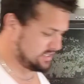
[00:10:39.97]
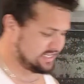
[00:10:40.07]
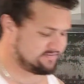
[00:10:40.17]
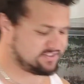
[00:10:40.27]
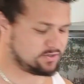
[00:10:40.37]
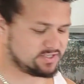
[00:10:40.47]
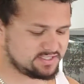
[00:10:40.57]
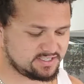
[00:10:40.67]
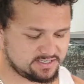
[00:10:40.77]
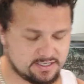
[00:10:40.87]
trying to
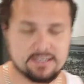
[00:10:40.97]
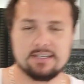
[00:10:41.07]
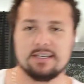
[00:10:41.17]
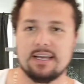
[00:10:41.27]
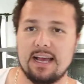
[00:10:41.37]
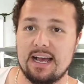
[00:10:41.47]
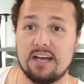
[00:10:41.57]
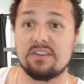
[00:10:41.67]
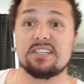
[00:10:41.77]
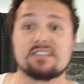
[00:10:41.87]
advertise there.
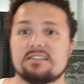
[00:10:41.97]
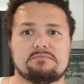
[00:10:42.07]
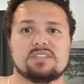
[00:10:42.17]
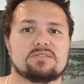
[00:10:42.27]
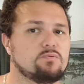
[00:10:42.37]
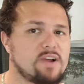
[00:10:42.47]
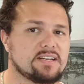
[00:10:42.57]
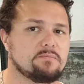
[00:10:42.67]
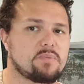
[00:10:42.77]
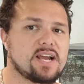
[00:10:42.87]
These are just
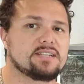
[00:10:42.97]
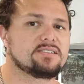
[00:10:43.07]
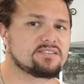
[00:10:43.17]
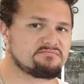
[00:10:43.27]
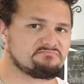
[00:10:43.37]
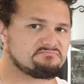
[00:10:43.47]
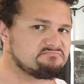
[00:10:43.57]
random brands.